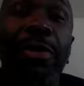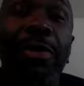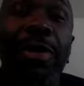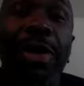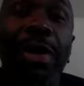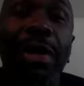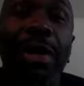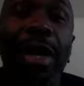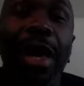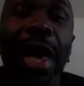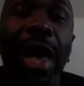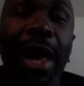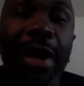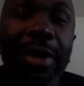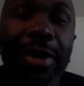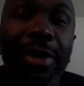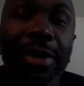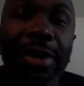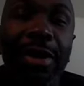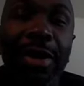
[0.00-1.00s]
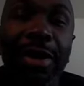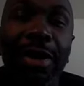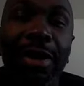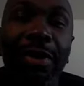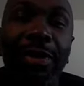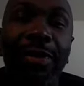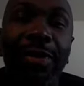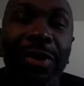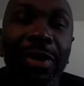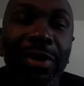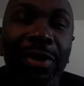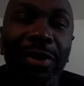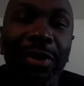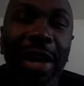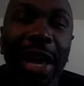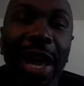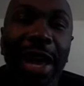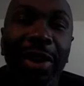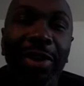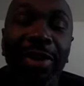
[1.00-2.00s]
be cognizant of the
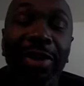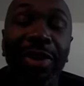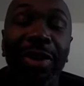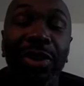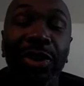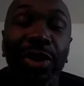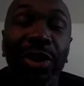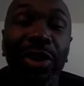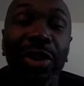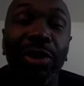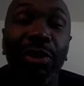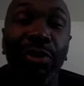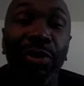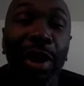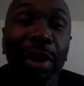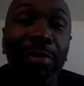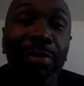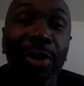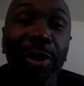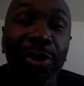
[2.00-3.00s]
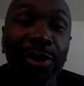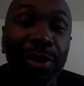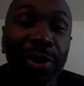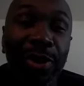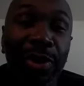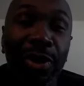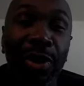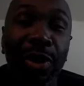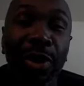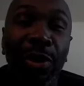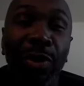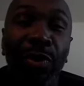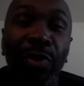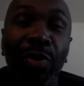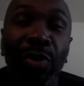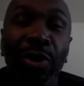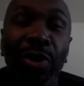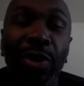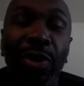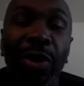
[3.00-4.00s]
reality that you need to write mostly in your
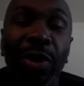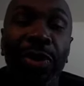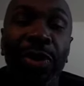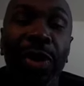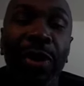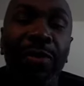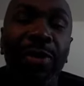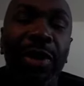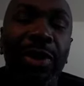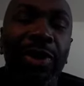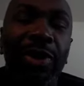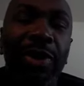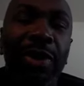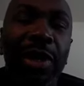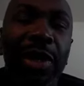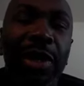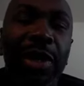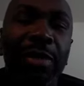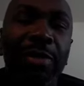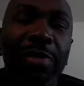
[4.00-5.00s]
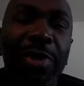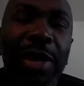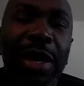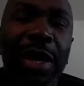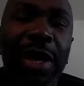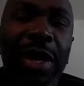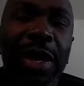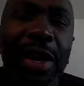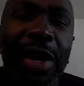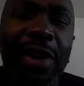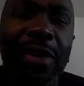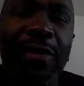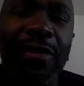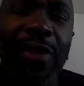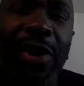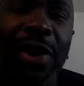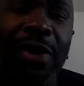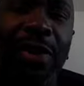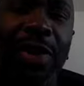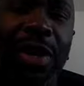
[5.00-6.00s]
own words, that you need to be
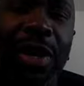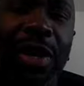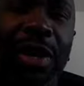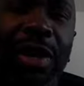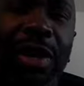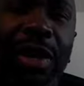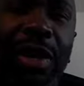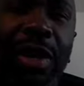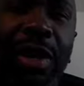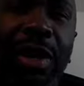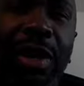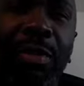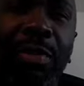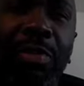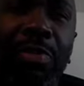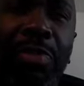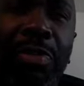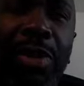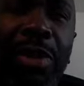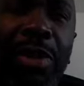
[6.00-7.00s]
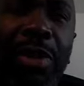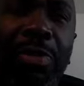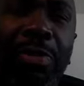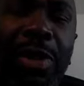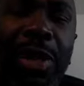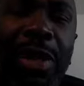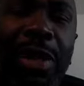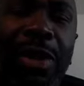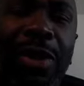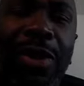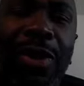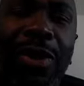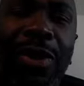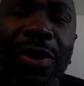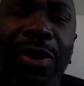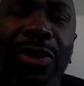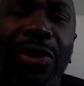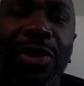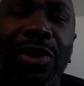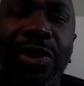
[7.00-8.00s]
very
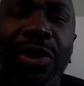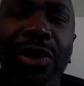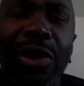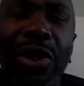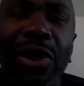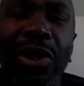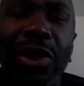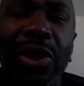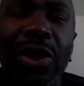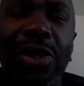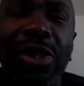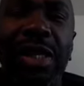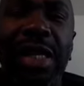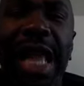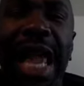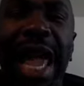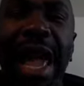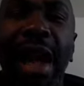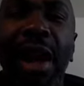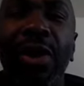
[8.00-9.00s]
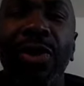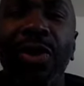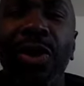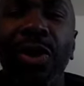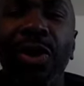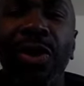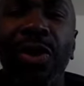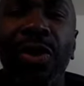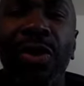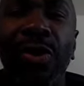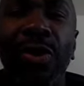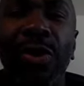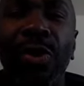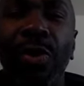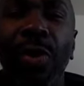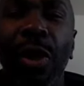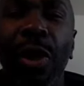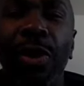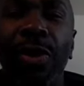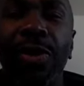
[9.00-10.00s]
meager and judicious in how you use
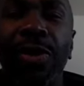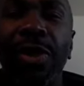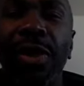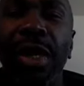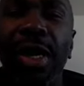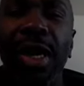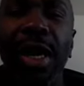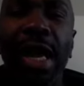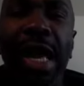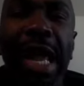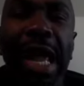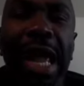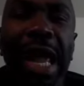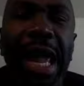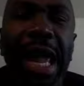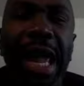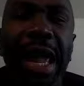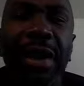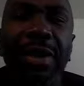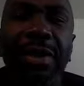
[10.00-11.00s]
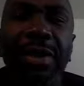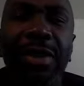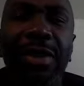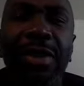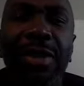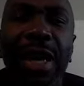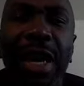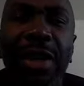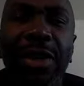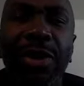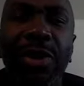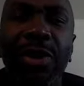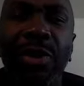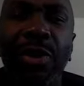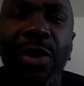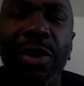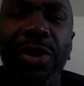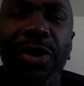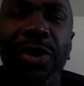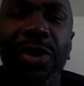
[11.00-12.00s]
quotes, and the cite
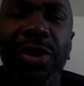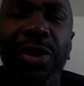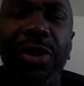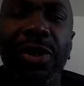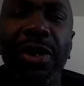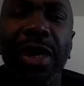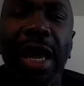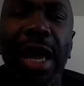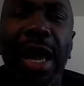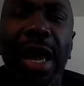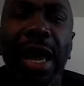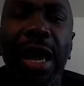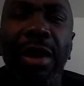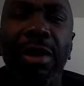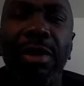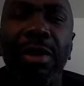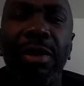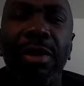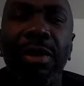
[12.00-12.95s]
sources and